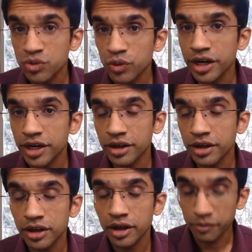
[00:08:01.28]
word.
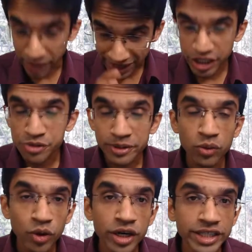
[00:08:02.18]
Management
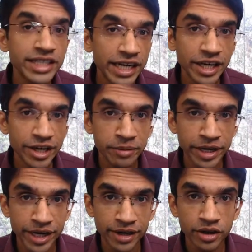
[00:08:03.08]
word is getting
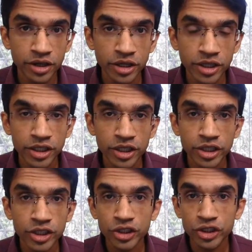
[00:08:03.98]
repeated.
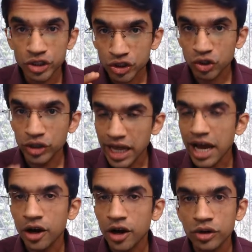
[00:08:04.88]
So
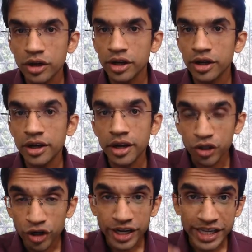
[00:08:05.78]
now
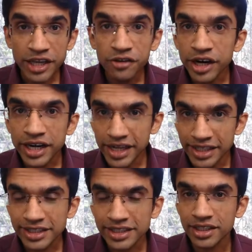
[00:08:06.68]
your keyword
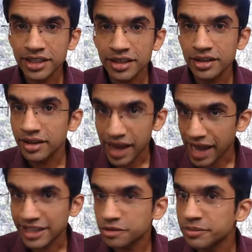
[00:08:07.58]
list
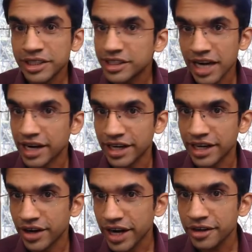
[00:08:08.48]
has been started,
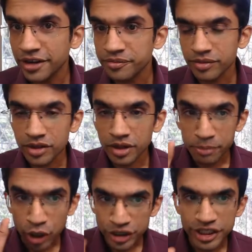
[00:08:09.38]
right?
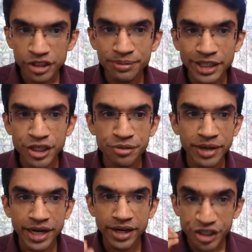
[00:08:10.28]
Process
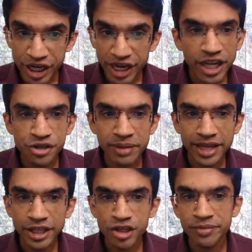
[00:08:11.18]
management, change
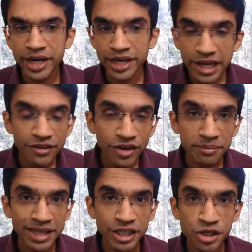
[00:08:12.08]
management, delivery
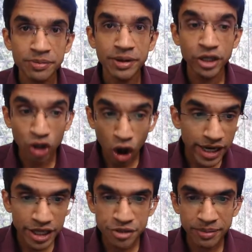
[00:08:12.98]
management,
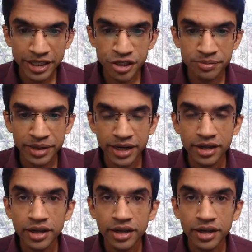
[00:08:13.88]
knowledge management